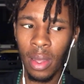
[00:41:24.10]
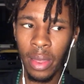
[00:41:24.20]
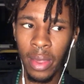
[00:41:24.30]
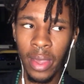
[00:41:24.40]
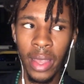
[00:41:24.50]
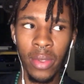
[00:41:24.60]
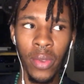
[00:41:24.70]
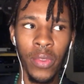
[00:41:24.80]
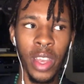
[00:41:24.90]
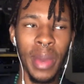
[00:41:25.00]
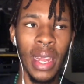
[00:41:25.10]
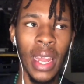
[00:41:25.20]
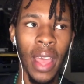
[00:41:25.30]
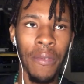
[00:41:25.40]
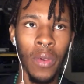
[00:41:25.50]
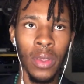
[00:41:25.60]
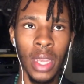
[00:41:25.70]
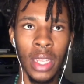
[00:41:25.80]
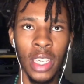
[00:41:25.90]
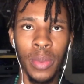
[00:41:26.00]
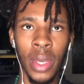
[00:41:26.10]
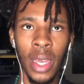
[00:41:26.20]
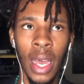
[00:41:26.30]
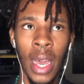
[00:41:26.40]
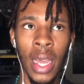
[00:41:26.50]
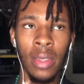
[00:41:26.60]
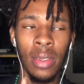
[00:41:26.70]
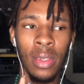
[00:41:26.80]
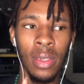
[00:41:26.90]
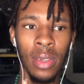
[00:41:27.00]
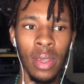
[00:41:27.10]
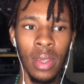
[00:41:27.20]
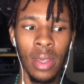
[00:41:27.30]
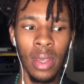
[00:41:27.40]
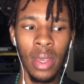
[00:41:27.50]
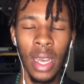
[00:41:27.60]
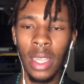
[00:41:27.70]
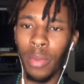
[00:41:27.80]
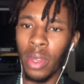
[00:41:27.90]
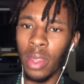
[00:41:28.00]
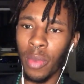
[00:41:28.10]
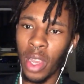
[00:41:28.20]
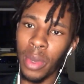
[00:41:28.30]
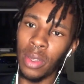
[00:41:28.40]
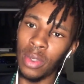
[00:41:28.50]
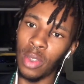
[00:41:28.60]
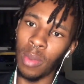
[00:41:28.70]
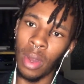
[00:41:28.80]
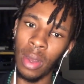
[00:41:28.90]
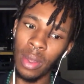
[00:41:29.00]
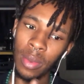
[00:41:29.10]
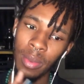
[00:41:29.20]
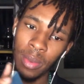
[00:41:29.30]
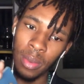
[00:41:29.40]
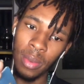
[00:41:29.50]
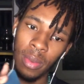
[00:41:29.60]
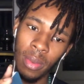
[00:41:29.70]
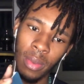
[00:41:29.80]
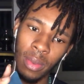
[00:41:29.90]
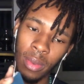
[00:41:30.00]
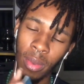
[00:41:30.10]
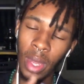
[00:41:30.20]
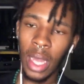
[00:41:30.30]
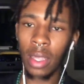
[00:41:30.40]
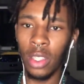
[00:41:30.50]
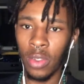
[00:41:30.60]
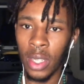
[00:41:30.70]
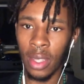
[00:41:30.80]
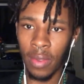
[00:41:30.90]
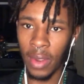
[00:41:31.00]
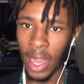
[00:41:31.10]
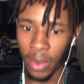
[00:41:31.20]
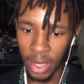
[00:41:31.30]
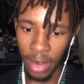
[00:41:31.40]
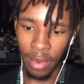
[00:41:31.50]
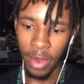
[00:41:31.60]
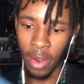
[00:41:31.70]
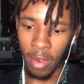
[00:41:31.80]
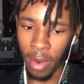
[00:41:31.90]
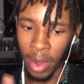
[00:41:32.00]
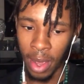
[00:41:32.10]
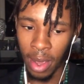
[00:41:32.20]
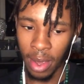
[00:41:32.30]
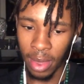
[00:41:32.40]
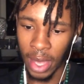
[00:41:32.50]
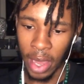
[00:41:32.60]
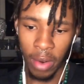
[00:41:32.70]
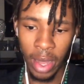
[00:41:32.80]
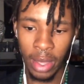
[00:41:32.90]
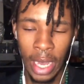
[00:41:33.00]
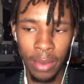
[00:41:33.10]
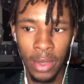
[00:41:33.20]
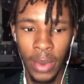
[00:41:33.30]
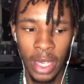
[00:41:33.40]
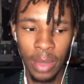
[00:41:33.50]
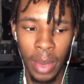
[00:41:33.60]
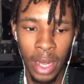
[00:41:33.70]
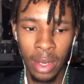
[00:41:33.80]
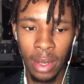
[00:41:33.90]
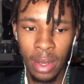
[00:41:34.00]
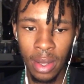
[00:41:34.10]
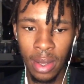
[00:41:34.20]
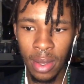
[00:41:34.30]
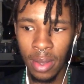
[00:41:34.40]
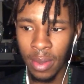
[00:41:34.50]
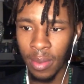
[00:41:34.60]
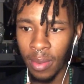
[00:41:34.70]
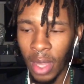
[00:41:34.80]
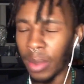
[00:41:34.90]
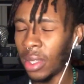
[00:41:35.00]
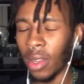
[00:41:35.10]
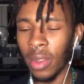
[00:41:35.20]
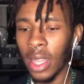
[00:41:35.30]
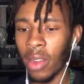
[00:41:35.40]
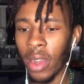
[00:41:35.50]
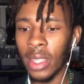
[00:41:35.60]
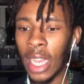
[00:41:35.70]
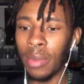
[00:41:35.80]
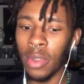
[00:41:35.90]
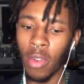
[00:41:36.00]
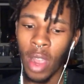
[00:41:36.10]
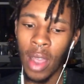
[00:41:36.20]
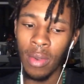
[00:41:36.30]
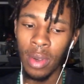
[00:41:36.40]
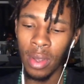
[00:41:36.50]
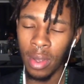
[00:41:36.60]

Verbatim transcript: They're saying something about life force energy being heightened, and they're bringing me to summer. And the trees and the flowers and everything growing. They're great times to expand. I mean, sorry, they're great times to ground.